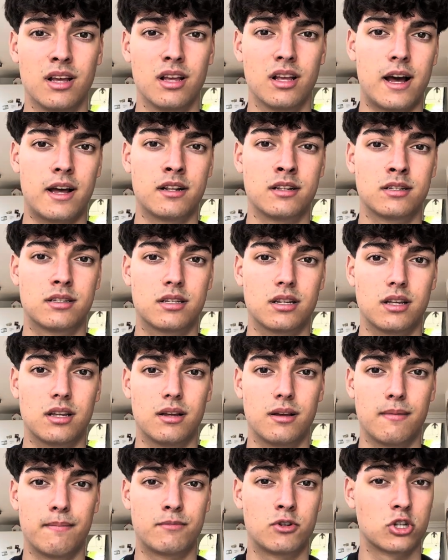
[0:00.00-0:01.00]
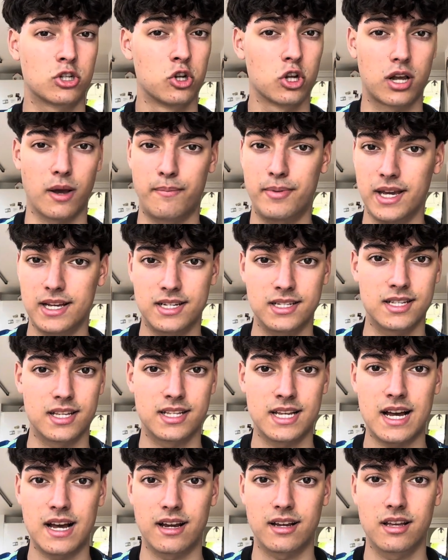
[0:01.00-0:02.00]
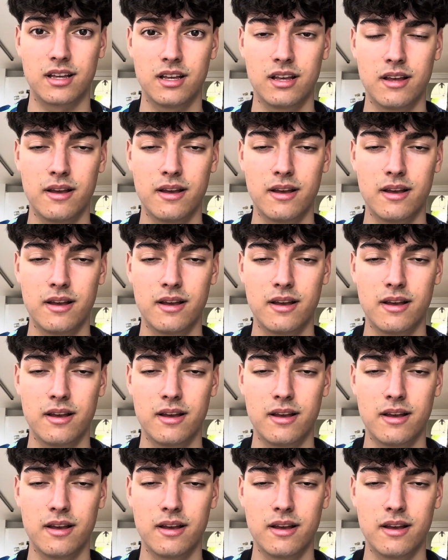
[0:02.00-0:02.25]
And just look at PSG's attack.